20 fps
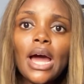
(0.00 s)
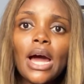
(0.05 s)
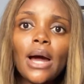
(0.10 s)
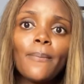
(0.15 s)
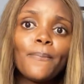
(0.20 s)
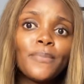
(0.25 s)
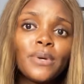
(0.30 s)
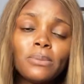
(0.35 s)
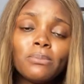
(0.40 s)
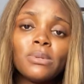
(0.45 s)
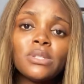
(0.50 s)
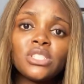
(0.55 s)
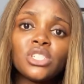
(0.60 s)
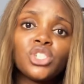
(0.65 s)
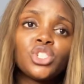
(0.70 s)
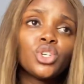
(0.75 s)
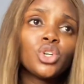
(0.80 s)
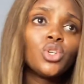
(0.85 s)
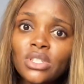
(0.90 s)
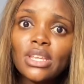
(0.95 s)

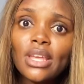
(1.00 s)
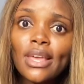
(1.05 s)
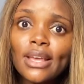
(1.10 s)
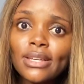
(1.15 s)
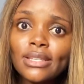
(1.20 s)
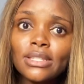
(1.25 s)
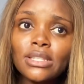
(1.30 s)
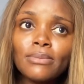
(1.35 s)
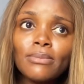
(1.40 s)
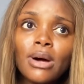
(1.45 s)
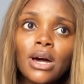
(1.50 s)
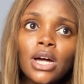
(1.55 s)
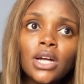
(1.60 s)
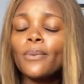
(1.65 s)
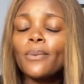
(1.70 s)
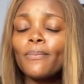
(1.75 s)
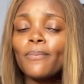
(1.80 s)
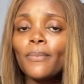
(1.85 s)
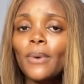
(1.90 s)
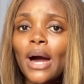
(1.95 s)
pigmentation, eczema,
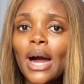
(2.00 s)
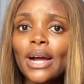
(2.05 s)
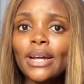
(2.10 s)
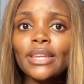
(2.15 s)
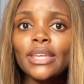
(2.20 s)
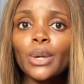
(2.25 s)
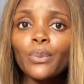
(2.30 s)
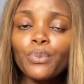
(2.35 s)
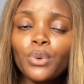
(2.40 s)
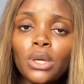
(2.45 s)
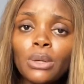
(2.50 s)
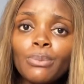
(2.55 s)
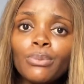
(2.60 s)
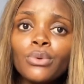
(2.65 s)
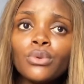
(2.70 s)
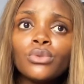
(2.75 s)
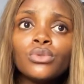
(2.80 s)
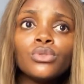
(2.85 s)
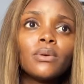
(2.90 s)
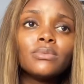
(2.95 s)
acne and
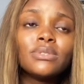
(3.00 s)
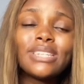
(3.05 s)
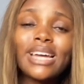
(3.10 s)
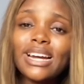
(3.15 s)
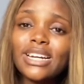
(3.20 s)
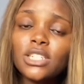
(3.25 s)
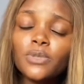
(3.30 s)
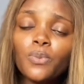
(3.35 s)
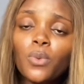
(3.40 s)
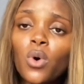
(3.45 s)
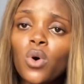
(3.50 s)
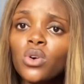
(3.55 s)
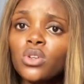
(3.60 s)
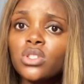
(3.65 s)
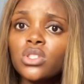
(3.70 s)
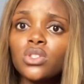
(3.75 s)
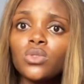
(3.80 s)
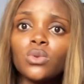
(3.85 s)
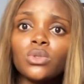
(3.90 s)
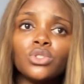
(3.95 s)
pimple, dark
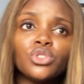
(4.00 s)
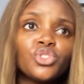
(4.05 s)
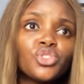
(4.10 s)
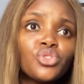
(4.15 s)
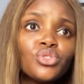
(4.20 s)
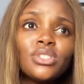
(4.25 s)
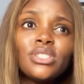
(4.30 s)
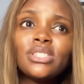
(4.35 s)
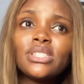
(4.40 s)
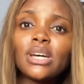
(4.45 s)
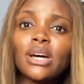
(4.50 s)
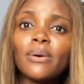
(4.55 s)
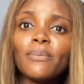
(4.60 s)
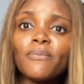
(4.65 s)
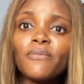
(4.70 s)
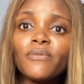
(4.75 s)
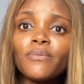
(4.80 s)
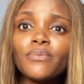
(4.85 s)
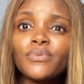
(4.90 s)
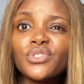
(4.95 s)
spots, you want to treat
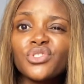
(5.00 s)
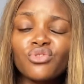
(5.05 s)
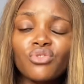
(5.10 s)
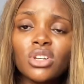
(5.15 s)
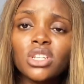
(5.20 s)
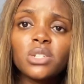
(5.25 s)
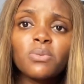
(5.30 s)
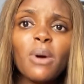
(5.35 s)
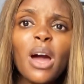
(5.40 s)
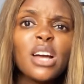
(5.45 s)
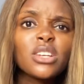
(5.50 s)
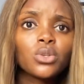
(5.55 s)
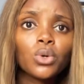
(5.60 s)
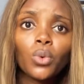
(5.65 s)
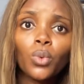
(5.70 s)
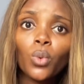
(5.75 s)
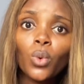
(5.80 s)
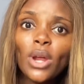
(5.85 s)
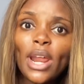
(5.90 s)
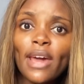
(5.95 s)
stretch marks or
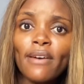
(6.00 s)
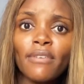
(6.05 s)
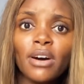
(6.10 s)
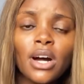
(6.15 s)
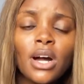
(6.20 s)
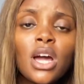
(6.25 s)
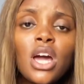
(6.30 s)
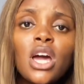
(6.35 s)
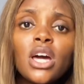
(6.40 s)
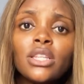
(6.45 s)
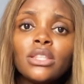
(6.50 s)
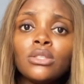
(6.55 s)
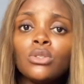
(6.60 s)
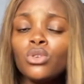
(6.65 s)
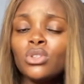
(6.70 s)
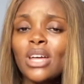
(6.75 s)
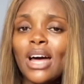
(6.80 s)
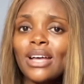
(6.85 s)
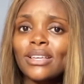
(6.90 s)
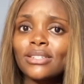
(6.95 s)
whatever. Those
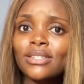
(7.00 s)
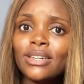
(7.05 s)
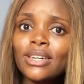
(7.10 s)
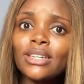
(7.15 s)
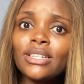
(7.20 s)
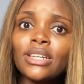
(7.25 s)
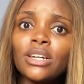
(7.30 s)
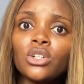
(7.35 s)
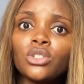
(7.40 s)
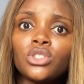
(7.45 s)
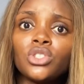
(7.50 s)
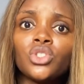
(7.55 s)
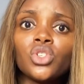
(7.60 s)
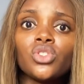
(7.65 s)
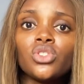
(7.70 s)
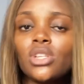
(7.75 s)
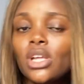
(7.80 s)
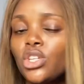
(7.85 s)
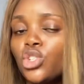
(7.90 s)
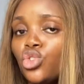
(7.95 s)
are skin conditions
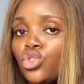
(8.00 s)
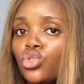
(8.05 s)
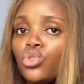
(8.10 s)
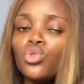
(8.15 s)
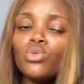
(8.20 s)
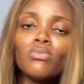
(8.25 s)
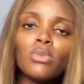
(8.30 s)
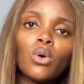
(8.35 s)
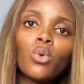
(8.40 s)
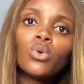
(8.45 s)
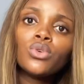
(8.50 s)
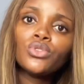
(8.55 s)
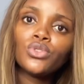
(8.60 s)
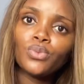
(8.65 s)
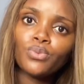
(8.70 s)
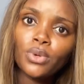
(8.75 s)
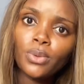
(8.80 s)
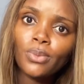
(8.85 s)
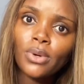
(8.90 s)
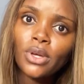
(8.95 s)
that you may want to
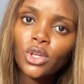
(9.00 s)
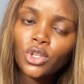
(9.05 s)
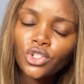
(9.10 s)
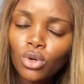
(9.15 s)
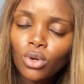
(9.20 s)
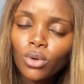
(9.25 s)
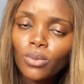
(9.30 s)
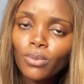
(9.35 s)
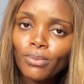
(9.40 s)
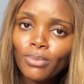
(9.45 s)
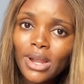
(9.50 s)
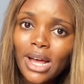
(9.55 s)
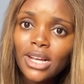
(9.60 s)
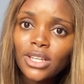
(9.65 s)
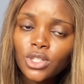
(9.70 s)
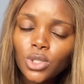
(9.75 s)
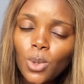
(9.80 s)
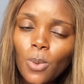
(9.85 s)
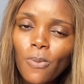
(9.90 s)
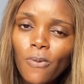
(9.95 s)
prepare your black
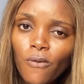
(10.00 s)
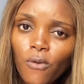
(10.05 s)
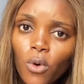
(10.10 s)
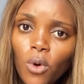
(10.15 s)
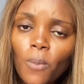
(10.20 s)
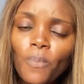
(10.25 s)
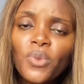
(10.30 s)
soap for.